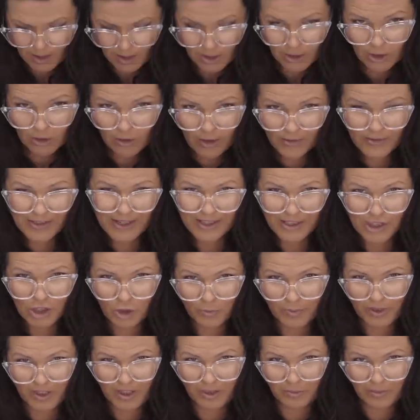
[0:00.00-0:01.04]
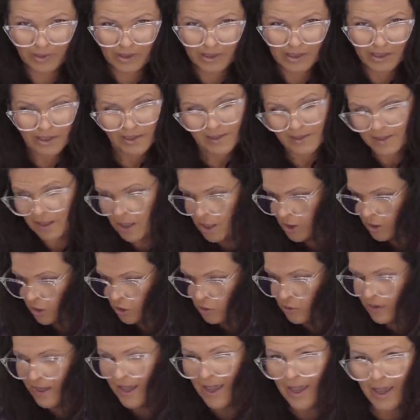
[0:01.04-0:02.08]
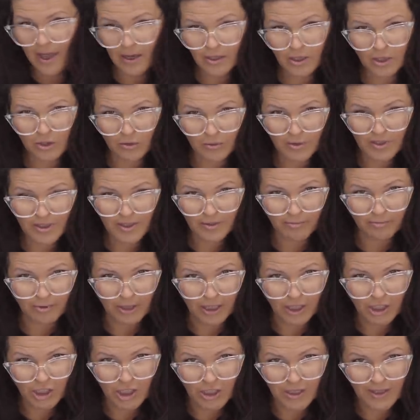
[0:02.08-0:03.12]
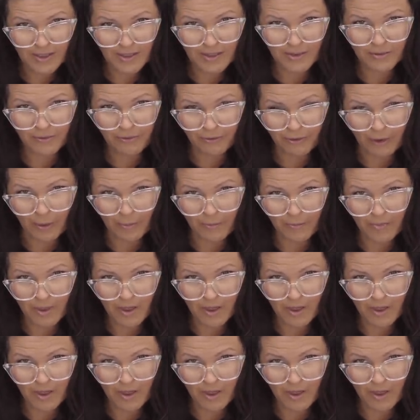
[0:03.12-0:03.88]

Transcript: You don't have to get too picky with this. You can use the brushes from